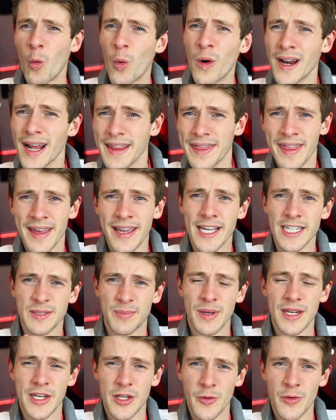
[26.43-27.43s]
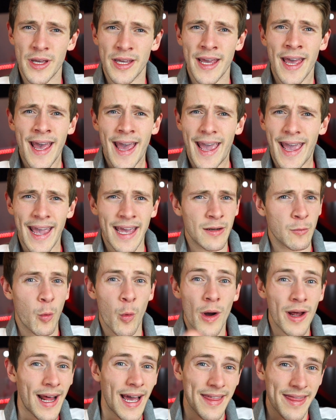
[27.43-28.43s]
what I think it's been doing and
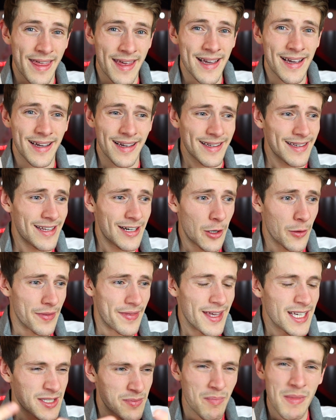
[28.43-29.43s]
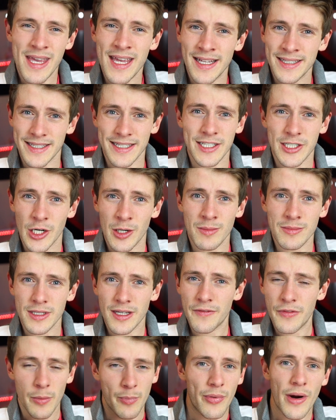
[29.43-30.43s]
what I think, you know, this means in terms
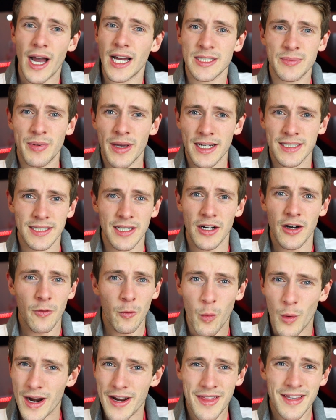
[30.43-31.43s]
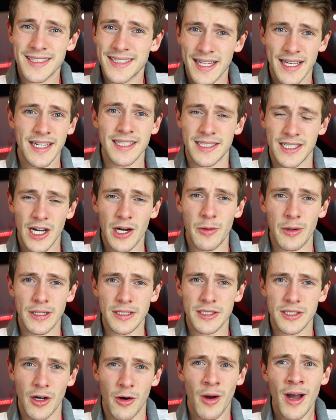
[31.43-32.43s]
of the prospects of where this thing is going.
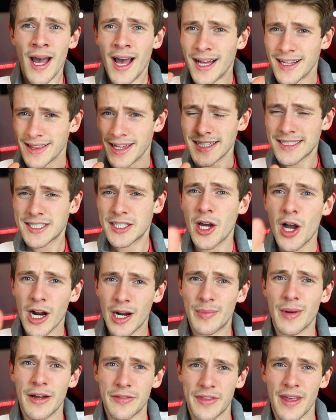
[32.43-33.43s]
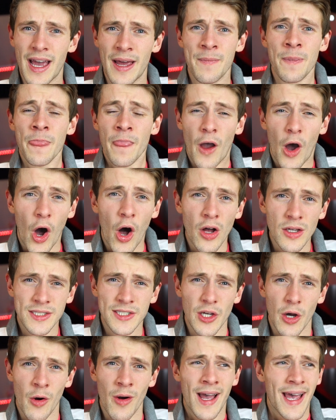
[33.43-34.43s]
So let's talk about that.
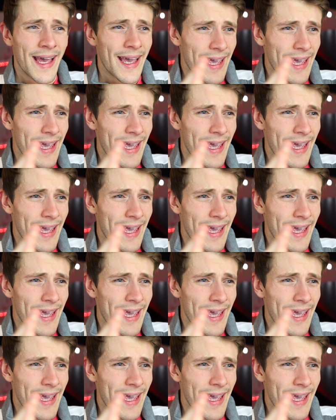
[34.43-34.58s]
Also,